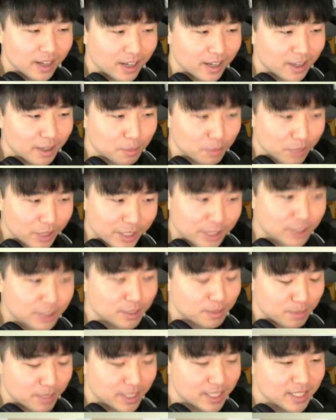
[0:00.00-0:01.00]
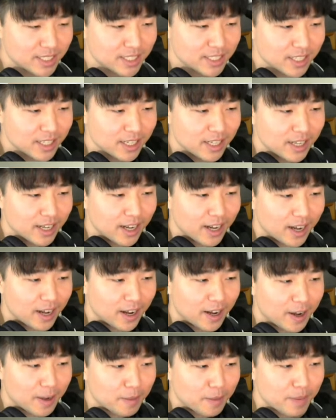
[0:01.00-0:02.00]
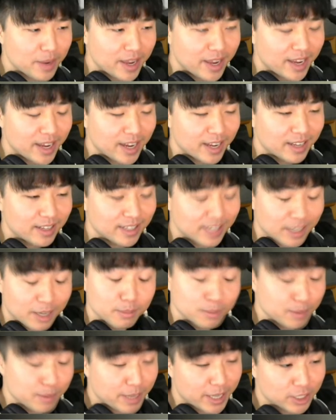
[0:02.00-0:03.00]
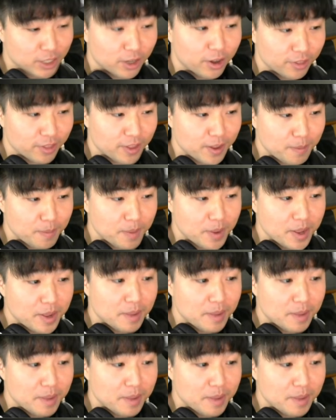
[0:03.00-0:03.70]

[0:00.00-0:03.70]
players miss, and it comes back to haunt them.